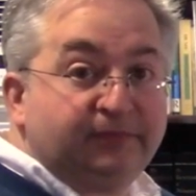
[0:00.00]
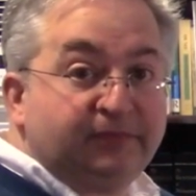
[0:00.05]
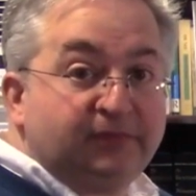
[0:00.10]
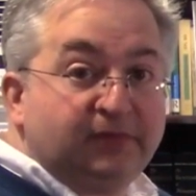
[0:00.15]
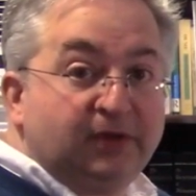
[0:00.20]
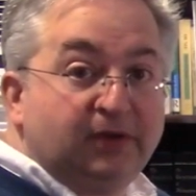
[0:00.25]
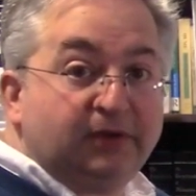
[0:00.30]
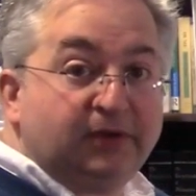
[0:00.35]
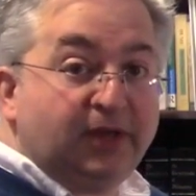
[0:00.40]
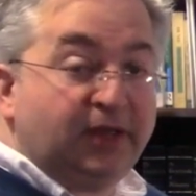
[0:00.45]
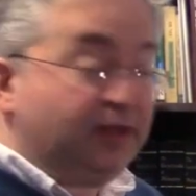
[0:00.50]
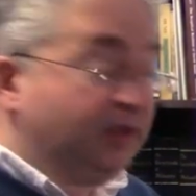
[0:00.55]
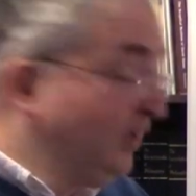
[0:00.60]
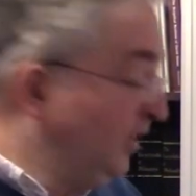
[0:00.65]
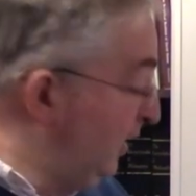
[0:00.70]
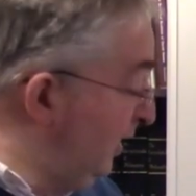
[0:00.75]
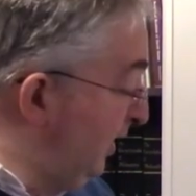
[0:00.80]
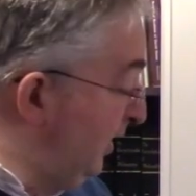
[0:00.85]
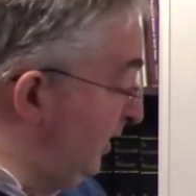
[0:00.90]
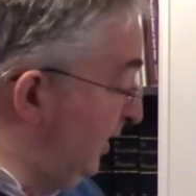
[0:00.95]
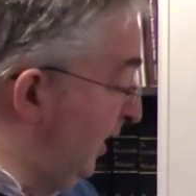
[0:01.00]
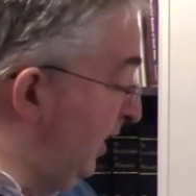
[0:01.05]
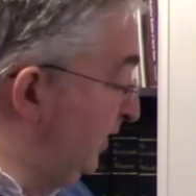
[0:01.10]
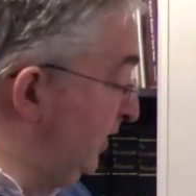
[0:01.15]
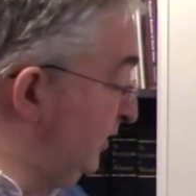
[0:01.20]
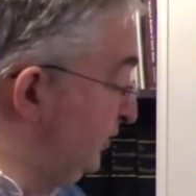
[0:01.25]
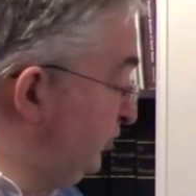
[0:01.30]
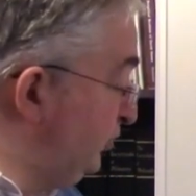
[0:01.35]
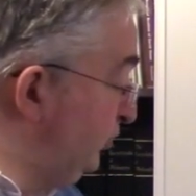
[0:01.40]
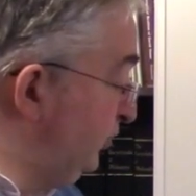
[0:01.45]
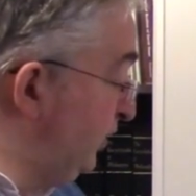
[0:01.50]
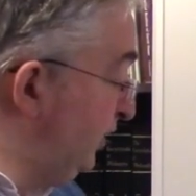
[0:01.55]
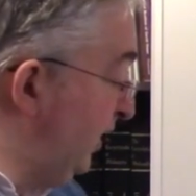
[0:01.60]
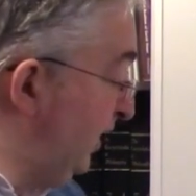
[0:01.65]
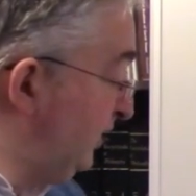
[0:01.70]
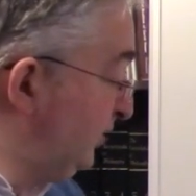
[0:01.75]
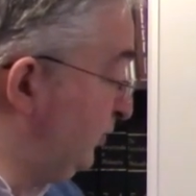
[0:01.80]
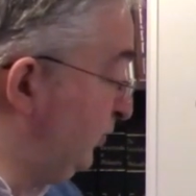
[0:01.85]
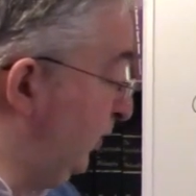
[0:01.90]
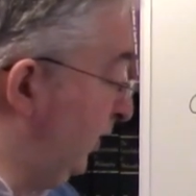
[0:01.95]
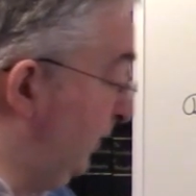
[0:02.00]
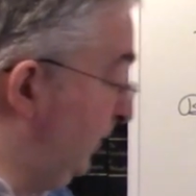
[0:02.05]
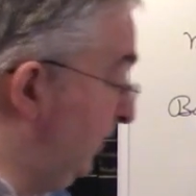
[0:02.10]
Okay? Now let's do the next one.